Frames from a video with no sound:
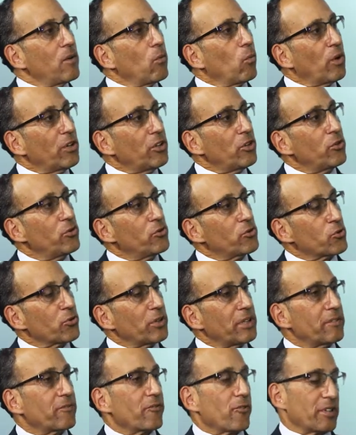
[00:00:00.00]
When you
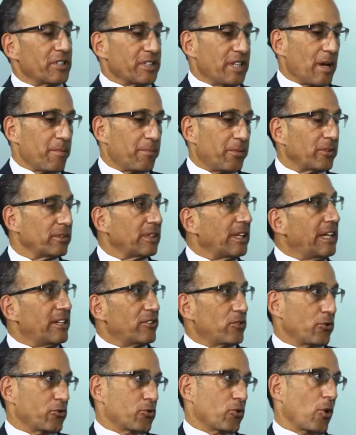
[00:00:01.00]
treat, for example,
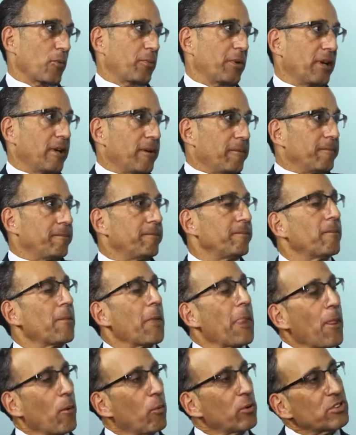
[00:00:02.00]
esotropia,
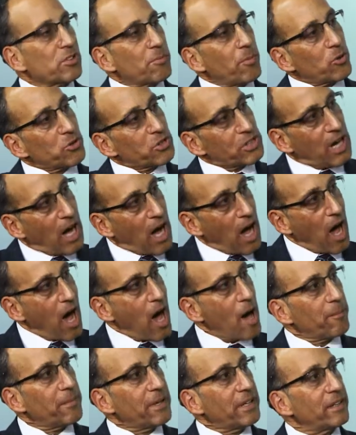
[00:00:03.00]
what's the most
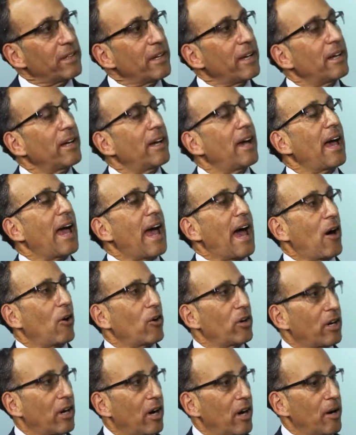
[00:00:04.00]
common
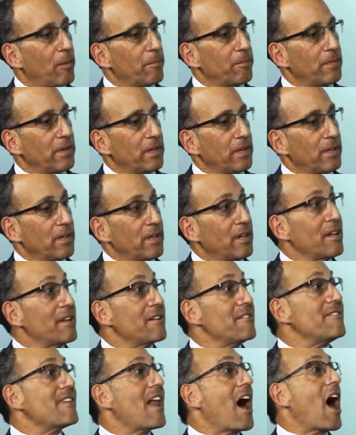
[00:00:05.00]
outcome,
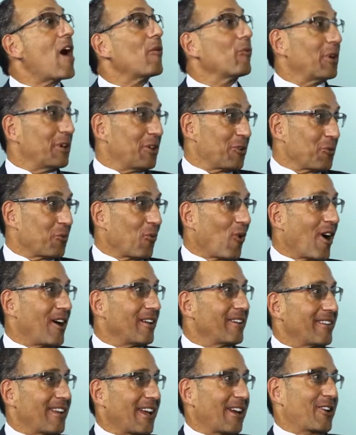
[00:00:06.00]
not what you want,
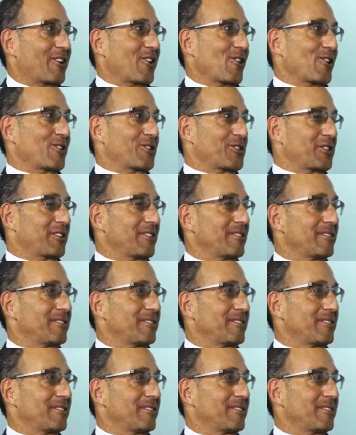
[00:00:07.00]
that occurs?